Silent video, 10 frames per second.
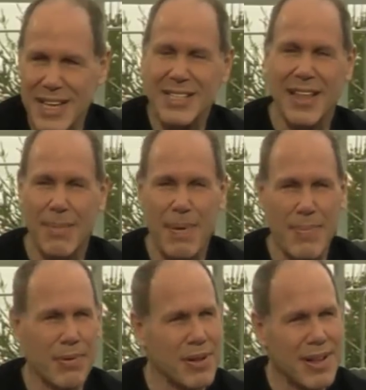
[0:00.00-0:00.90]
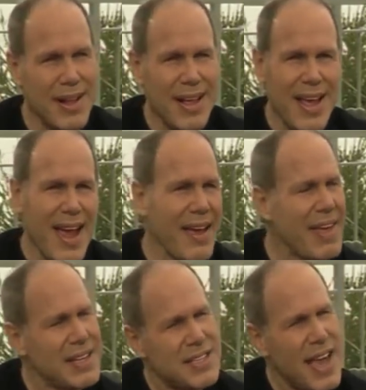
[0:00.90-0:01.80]
and 6 other people,
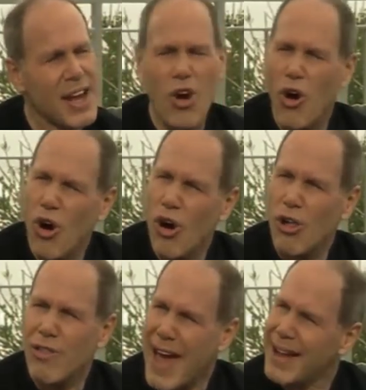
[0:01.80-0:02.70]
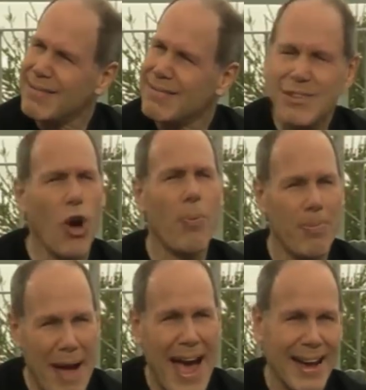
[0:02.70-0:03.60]
and they say, call that
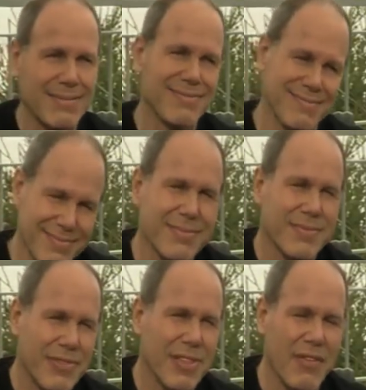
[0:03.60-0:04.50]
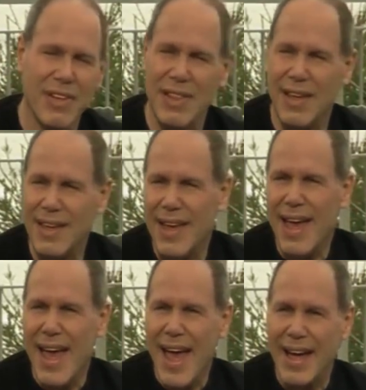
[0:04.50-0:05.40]
dope back, lovingly,
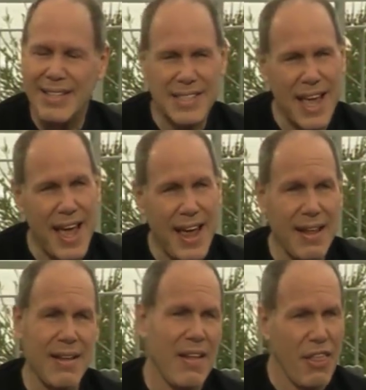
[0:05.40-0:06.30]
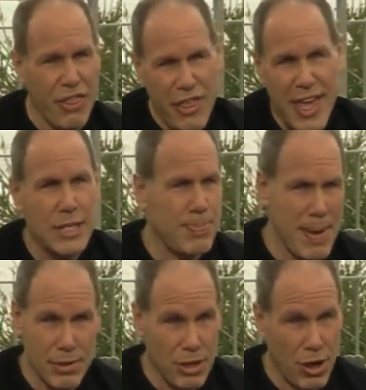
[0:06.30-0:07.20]
and say, these
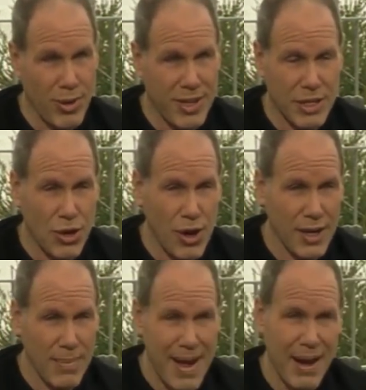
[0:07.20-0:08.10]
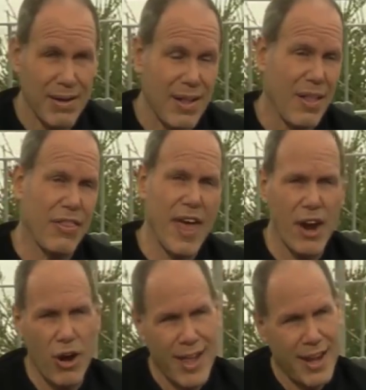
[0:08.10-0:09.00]
people don't know what they're talking about. Yeah.
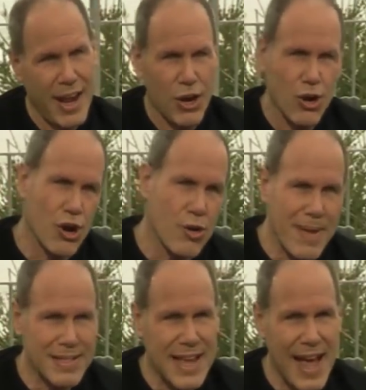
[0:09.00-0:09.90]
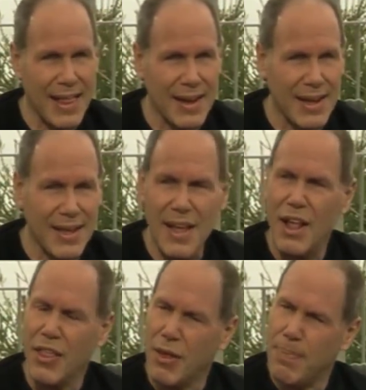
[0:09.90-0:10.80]
They are in a herd mentality.
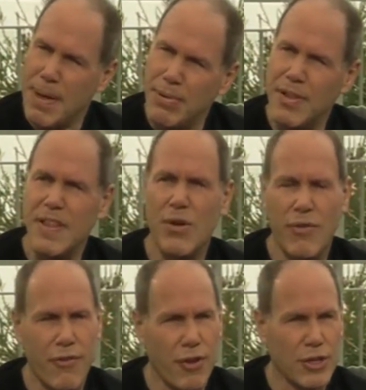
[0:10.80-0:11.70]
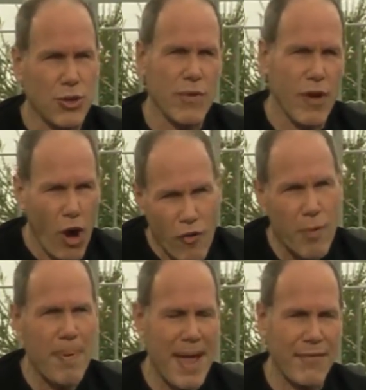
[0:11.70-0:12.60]
The people that they're referring to have
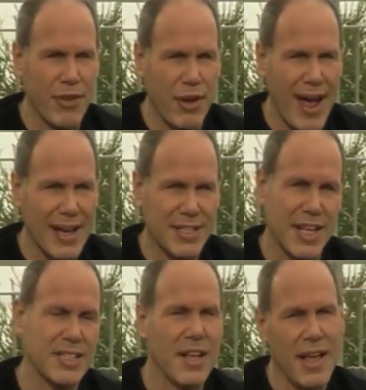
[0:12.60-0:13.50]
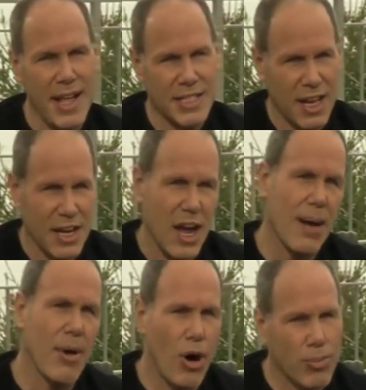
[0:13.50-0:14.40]
overpaid for their assets. Right. It's going to
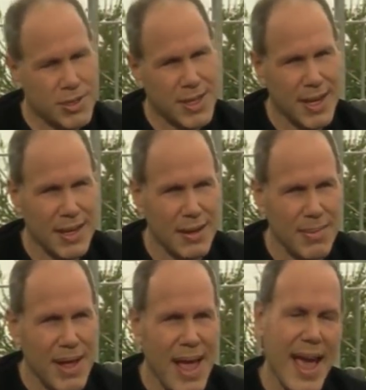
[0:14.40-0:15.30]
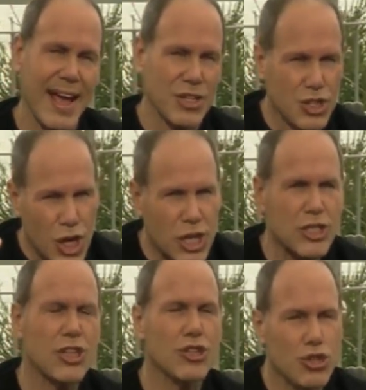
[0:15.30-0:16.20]
come home to kill them, and
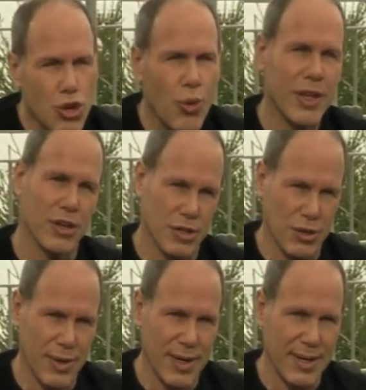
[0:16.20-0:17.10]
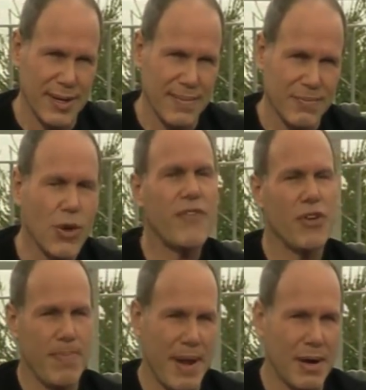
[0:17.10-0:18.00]
just do what you're doing. So I
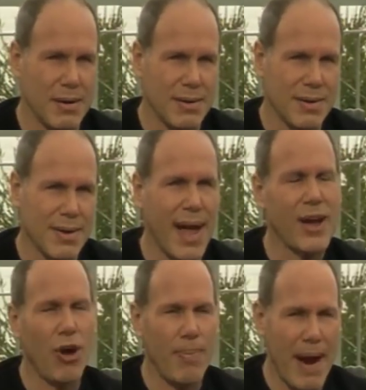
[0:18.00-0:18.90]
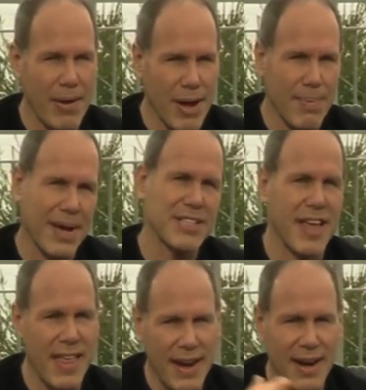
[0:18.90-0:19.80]
feel better. I call Barry up. I
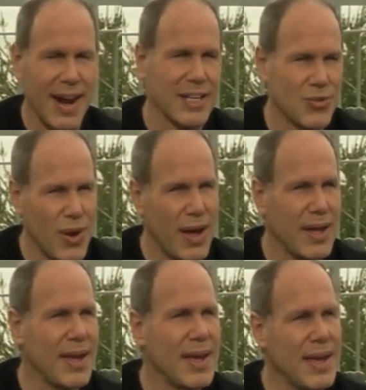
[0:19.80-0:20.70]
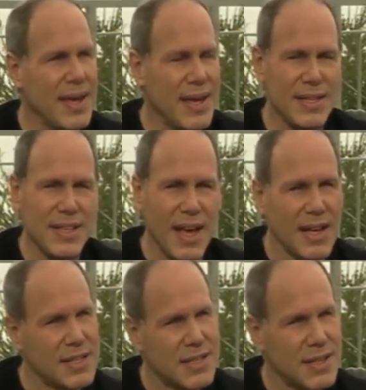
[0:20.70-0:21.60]
say that in a nice way. He
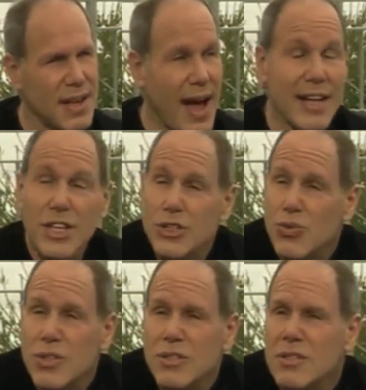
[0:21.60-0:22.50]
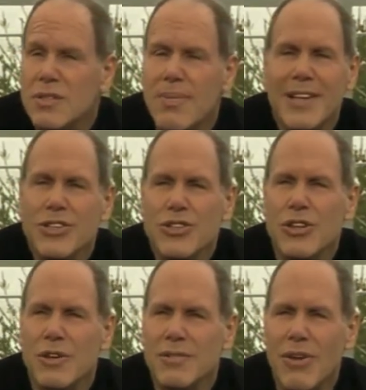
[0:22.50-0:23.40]
says, I just was the
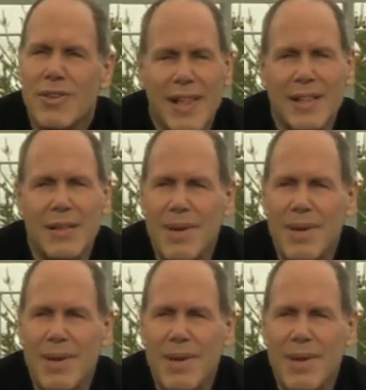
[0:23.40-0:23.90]
messenger. Don't yell